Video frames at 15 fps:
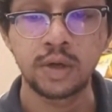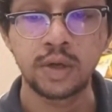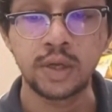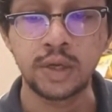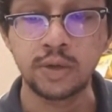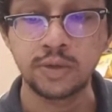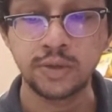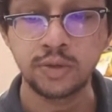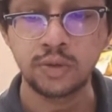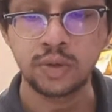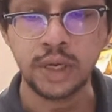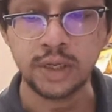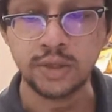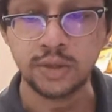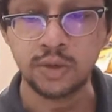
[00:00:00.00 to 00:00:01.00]
He also
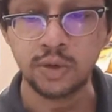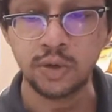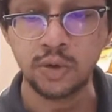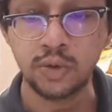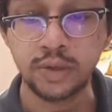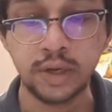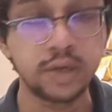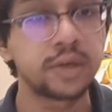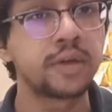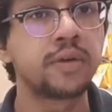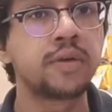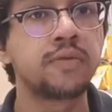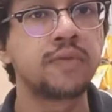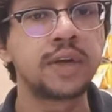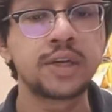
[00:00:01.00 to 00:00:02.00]
gets to know that
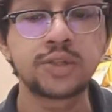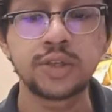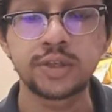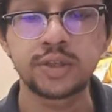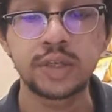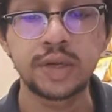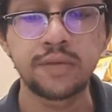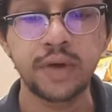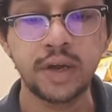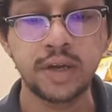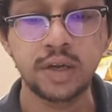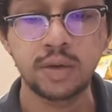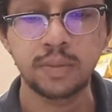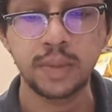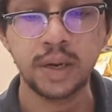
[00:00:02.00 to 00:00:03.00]
the village is
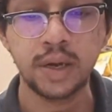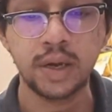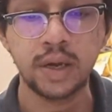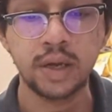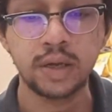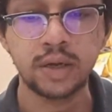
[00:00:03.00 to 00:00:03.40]
divided by